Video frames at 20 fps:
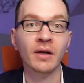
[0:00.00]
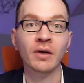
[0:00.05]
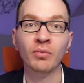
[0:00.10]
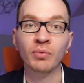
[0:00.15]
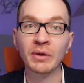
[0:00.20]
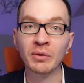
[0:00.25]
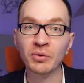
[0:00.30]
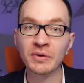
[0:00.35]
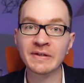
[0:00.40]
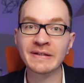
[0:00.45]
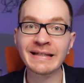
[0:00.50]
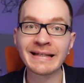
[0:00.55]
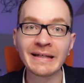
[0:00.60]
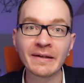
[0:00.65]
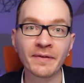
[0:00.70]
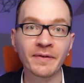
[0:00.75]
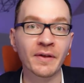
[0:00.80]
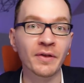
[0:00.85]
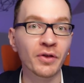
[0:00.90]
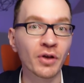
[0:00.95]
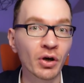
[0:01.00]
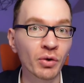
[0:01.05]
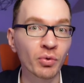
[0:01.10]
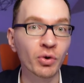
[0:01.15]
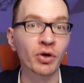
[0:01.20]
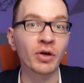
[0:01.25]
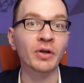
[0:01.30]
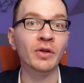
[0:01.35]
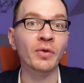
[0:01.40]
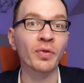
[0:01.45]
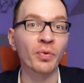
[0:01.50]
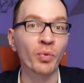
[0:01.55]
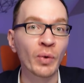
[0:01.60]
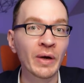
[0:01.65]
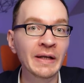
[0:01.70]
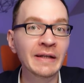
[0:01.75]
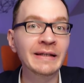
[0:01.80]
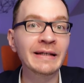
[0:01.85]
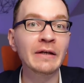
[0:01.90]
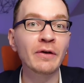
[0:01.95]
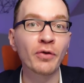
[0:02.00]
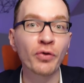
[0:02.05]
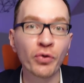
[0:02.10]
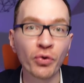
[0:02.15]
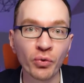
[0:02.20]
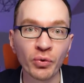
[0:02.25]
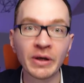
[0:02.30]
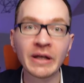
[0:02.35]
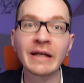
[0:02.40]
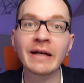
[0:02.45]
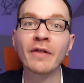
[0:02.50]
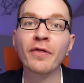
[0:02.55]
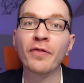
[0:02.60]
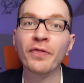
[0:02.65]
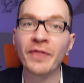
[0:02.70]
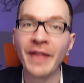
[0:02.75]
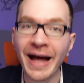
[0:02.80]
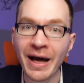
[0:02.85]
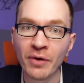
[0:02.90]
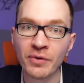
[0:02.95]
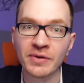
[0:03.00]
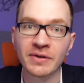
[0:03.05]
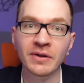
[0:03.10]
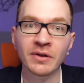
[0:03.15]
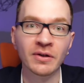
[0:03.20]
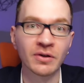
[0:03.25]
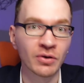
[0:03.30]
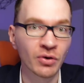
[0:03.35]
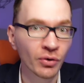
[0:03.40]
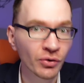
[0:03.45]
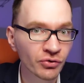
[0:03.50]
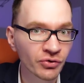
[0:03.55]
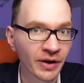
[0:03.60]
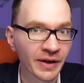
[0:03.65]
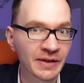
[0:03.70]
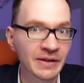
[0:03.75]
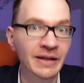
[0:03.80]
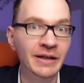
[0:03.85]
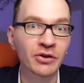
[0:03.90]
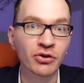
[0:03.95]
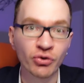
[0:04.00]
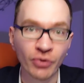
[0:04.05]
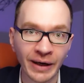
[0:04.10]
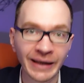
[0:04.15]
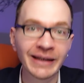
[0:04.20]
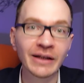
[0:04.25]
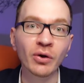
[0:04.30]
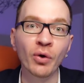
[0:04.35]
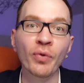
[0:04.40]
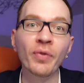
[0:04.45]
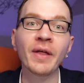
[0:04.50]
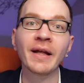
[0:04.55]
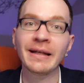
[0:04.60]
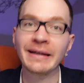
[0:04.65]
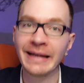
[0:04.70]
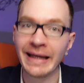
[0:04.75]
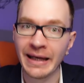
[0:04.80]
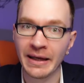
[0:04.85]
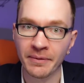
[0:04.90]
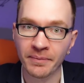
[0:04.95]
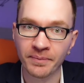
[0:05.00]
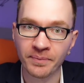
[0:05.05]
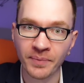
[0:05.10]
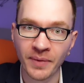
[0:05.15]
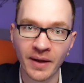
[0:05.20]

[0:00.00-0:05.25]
we would see that there were 23,000 contracts traded on that day.